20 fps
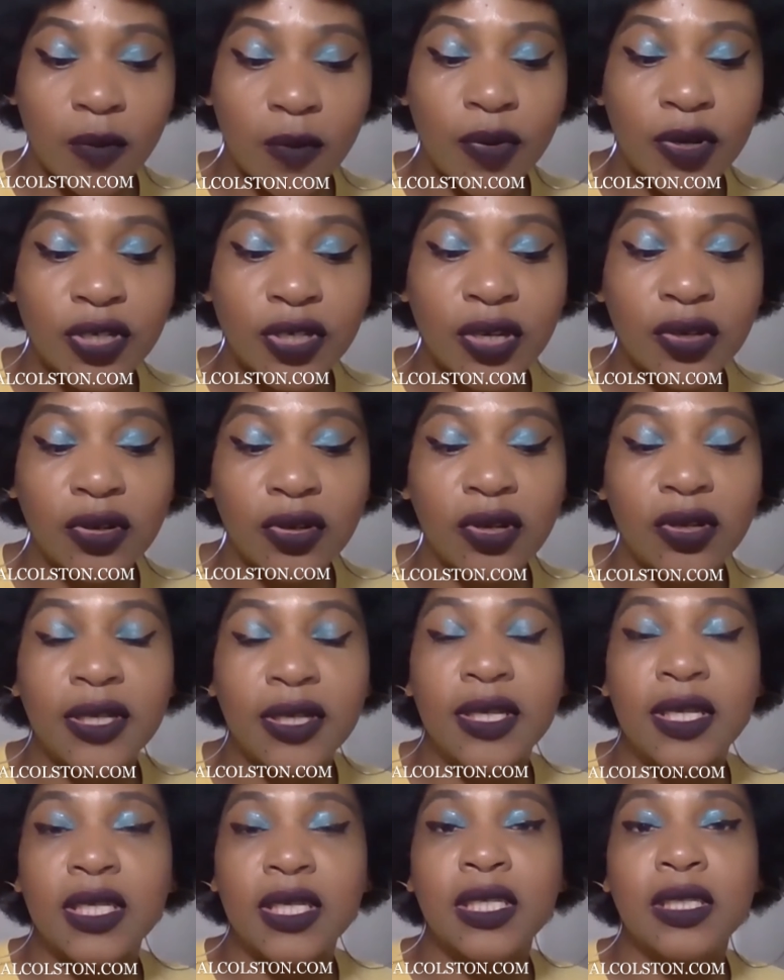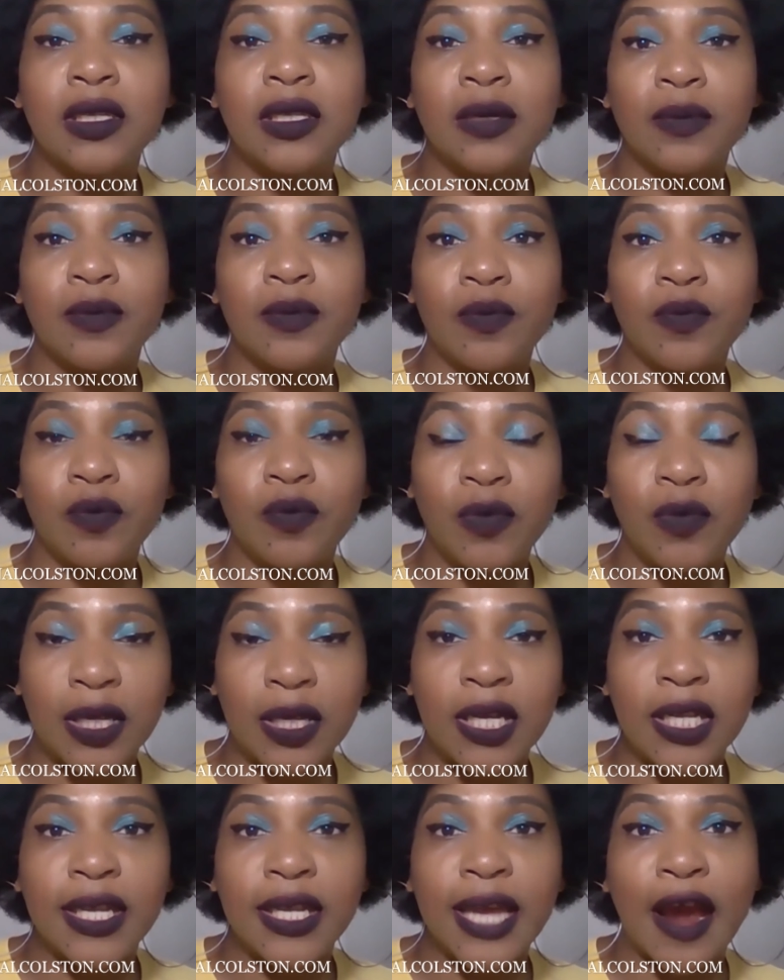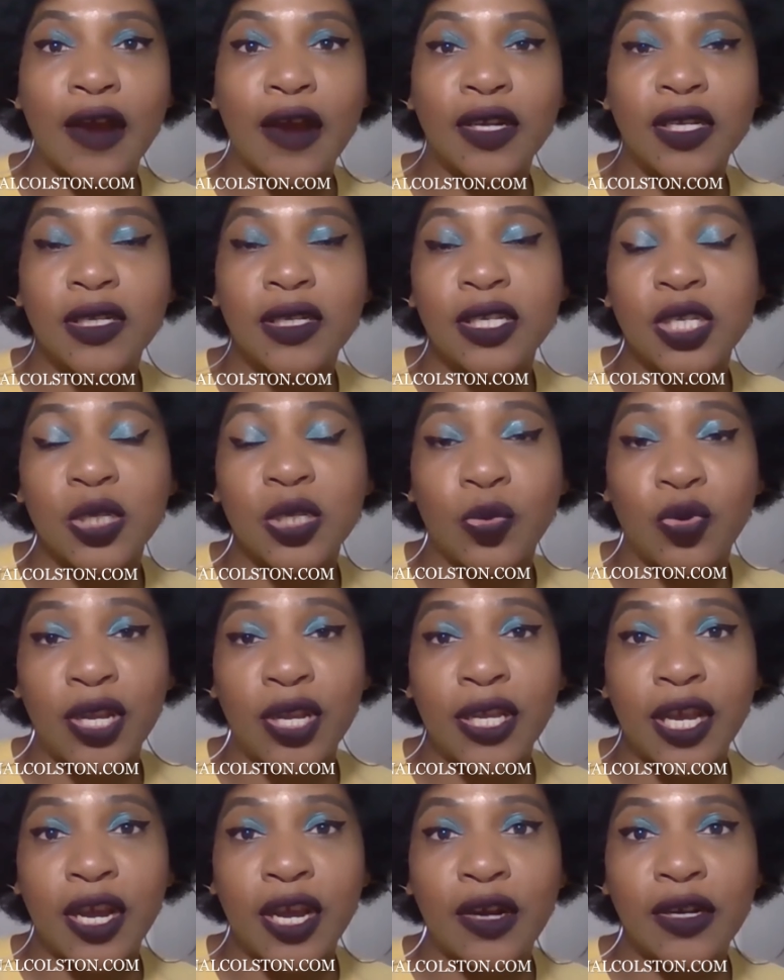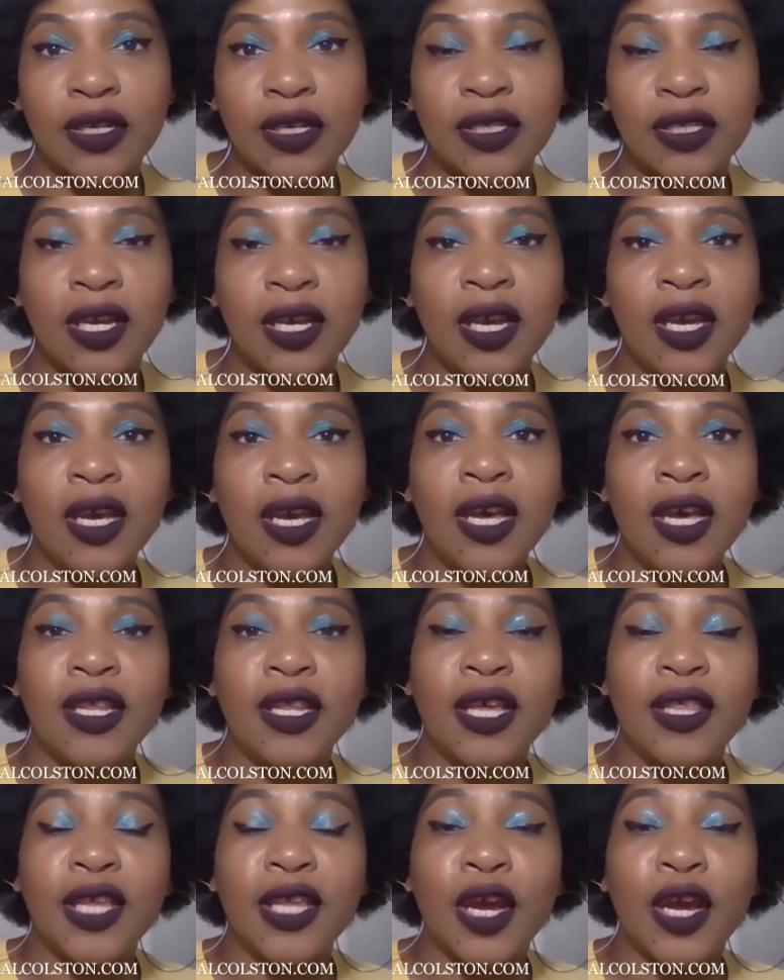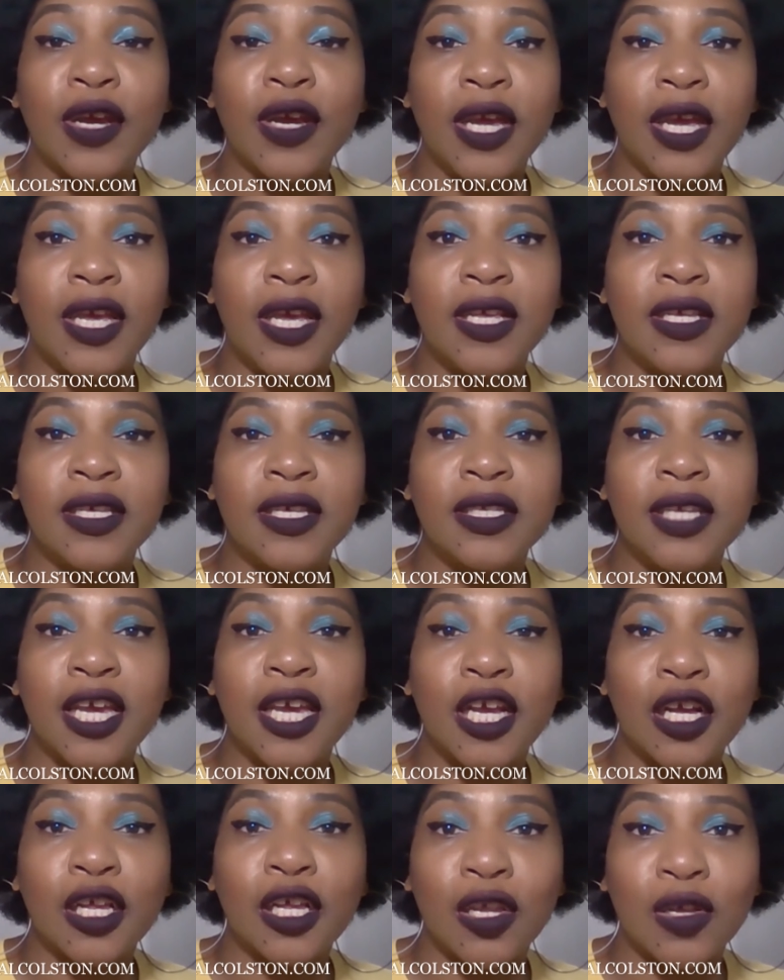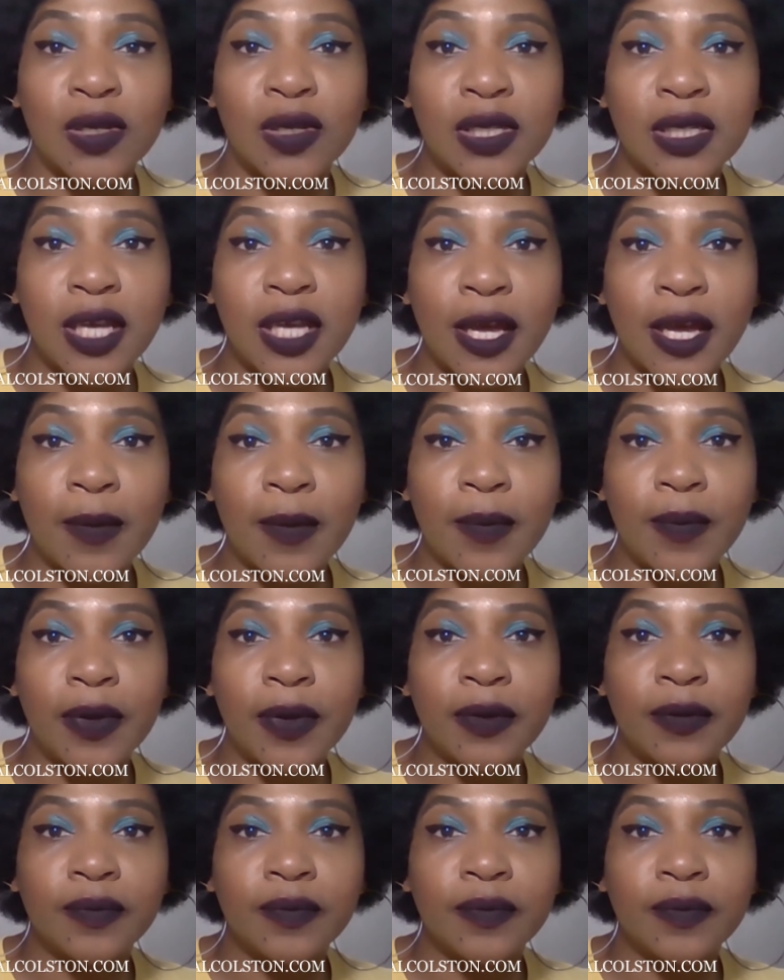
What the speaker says: particularly the lead characters and the supporting characters, that there is a close-up